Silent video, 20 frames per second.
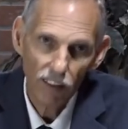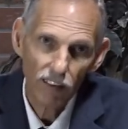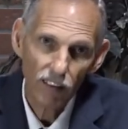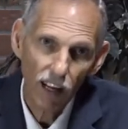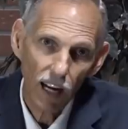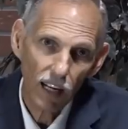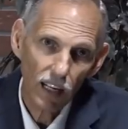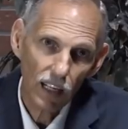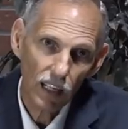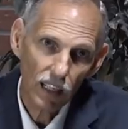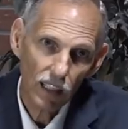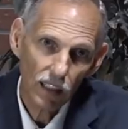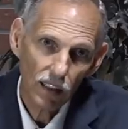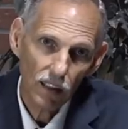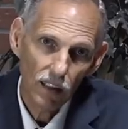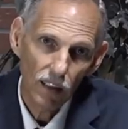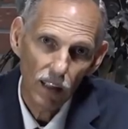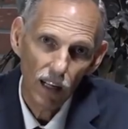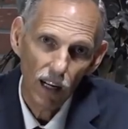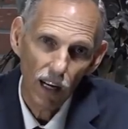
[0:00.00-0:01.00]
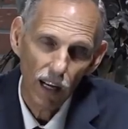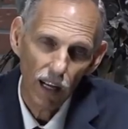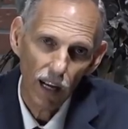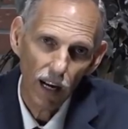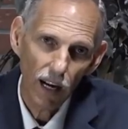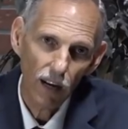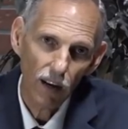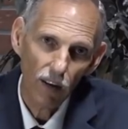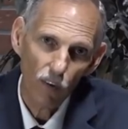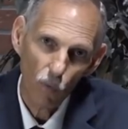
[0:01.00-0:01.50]
exactly
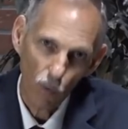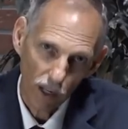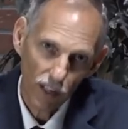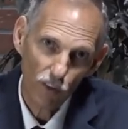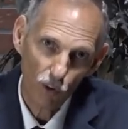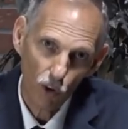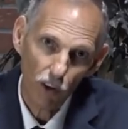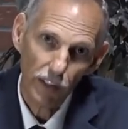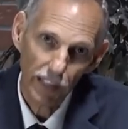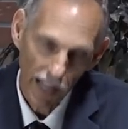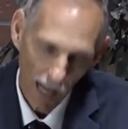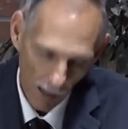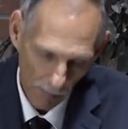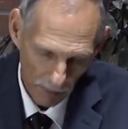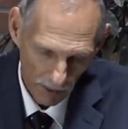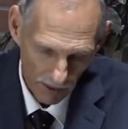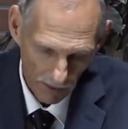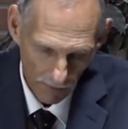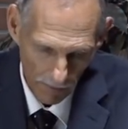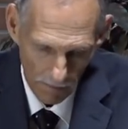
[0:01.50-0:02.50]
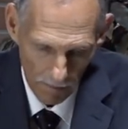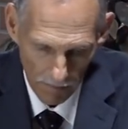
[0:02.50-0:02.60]
what is going to happen.